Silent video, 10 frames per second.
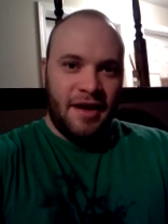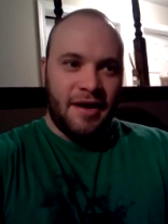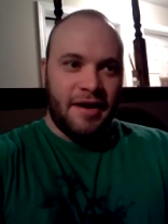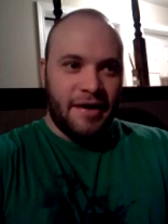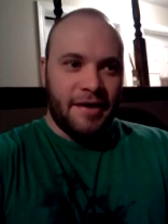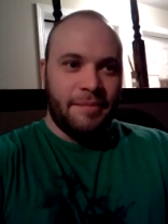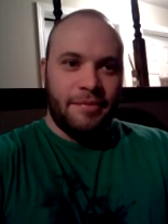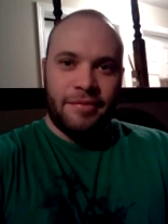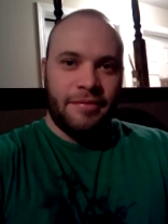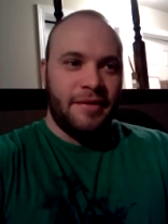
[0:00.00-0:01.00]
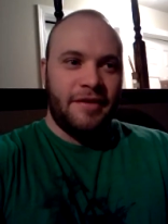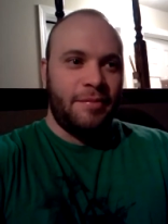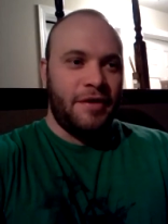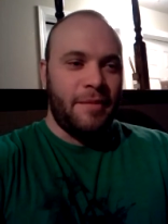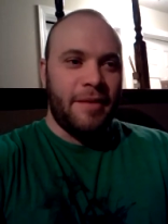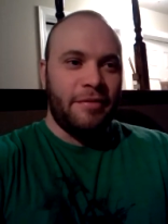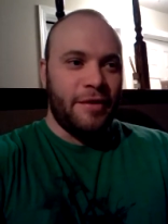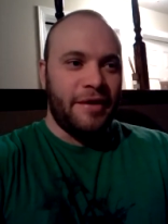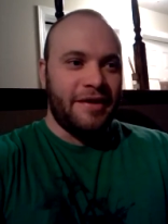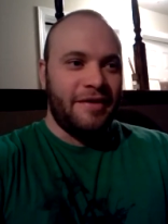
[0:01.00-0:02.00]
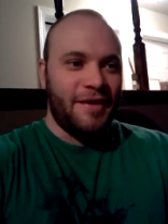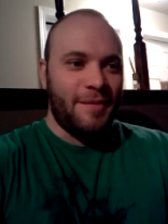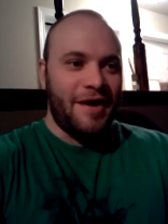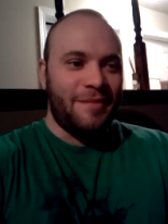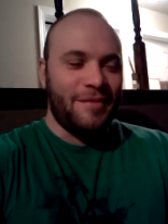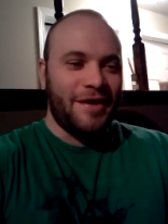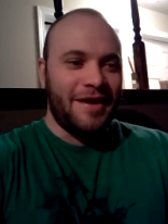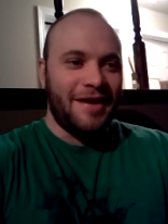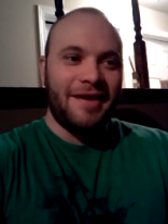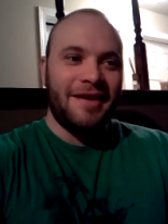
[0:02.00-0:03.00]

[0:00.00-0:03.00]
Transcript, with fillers: uh, it's pretty mind blowing to think about, but uh,